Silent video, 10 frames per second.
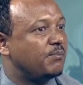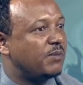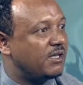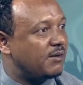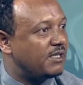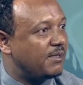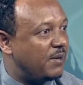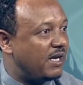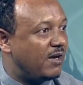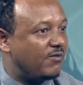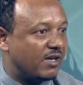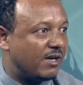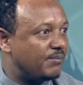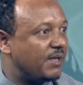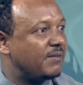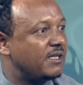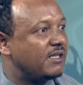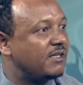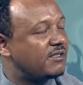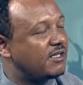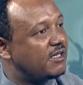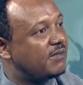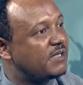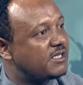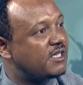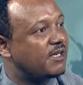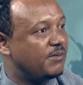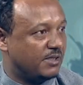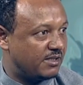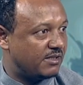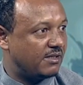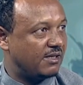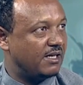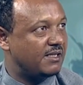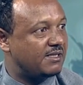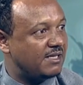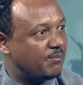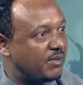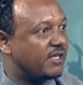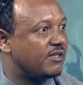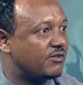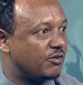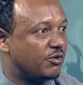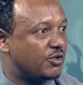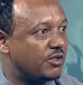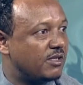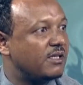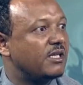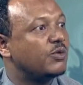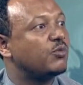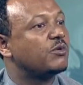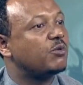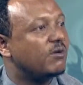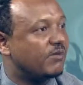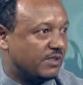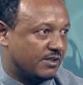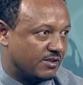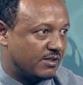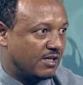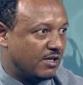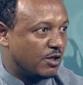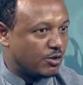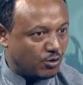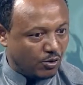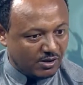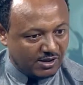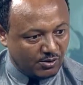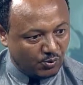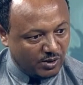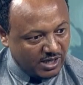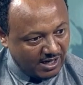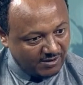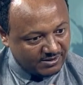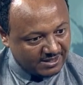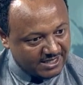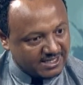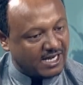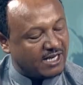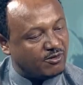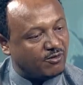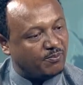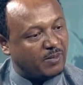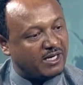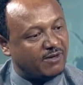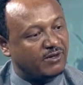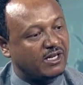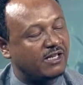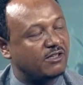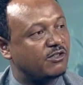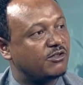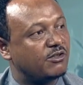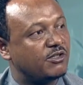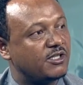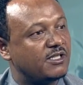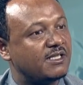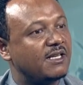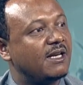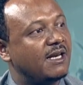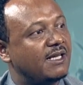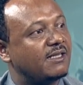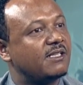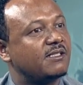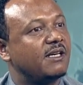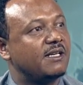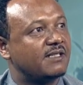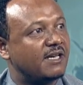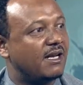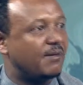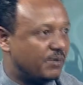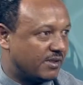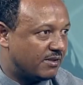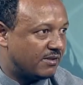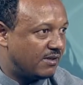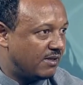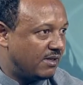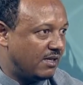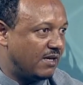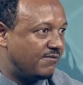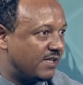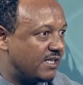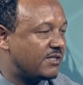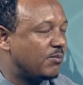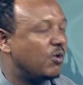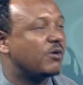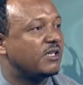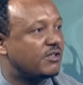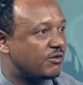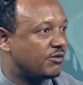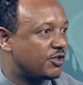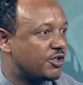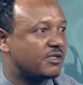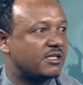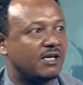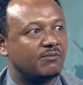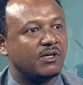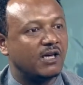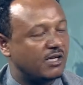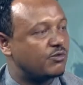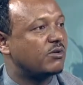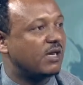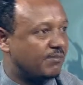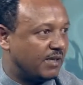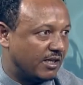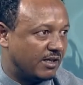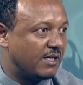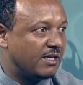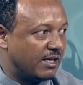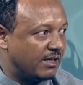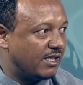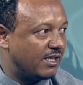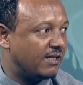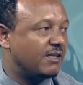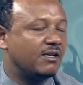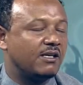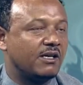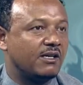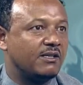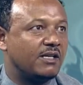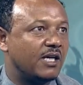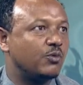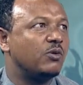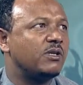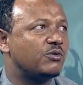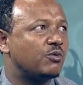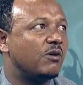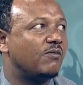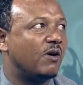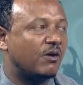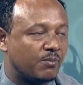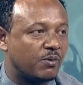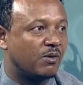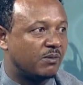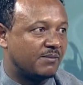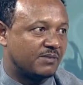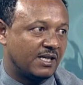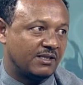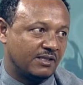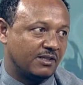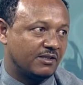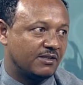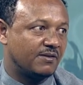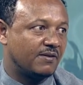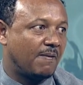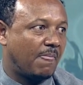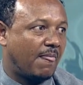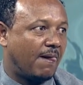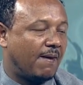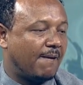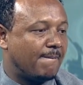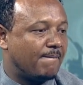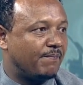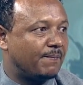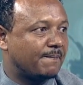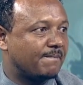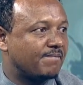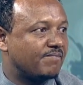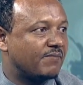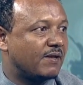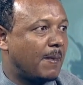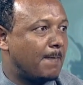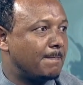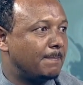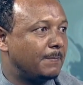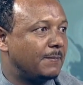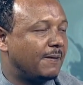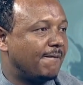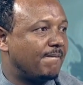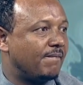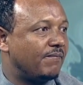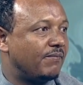But the Pan-African Payment and Settlement Service, it's a big institution. It will solve this. So we have such kind of Pan-African institutions. Let us scale up it. Leverage more institutions has to come in, and then that will solve our problems, I think. Okay. Well, that's nice. And Mika?